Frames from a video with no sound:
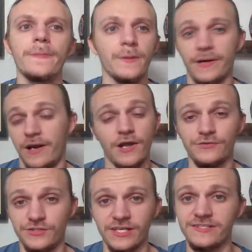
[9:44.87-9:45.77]
No matter how
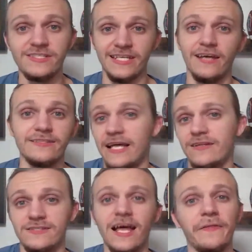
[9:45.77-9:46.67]
you slice it,
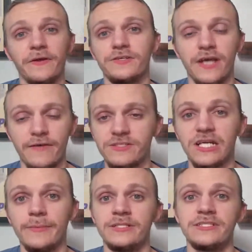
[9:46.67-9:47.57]
talent's not there to have a
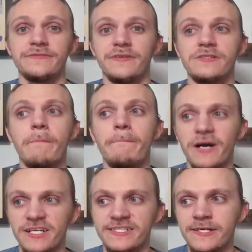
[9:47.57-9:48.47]
dominant defense.
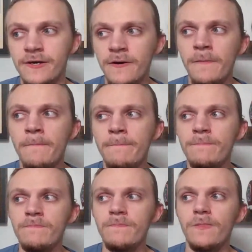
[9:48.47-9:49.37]
But
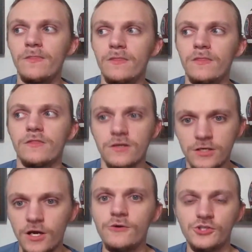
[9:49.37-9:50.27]
the
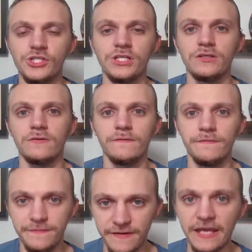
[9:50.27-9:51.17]
coaching
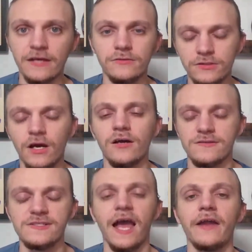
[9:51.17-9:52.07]
failed
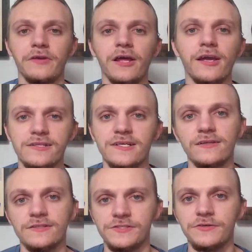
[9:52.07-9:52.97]
on Saturday against
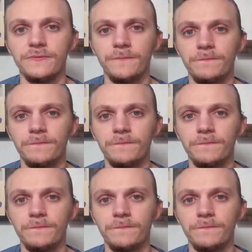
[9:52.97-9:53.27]
LSU.